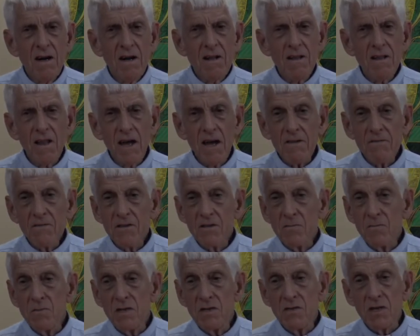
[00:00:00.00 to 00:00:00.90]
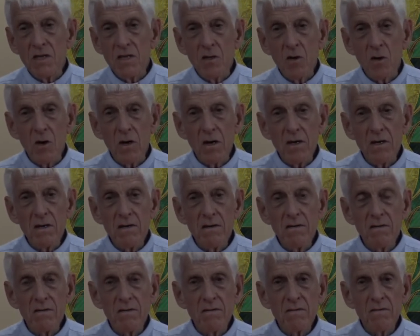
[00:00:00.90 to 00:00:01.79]
Life is busy, Lord.
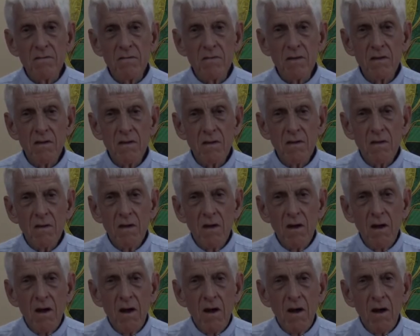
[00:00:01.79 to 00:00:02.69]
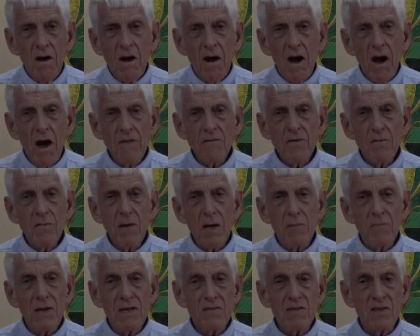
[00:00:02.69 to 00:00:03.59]
Often my
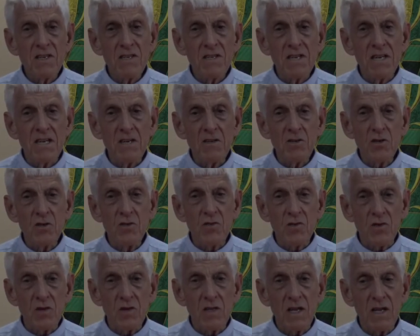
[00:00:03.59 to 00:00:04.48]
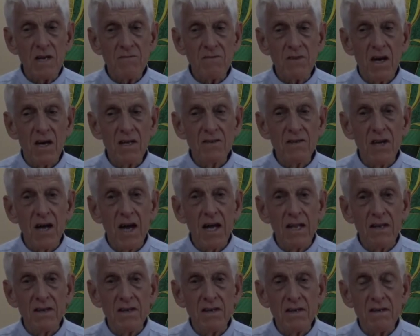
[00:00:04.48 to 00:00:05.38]
best intentions are left
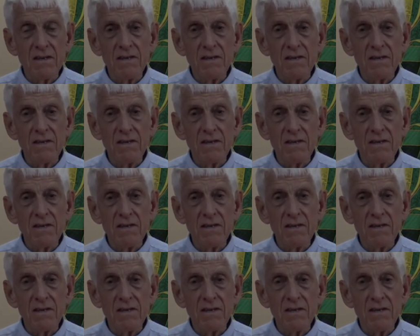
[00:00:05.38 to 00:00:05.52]
undone.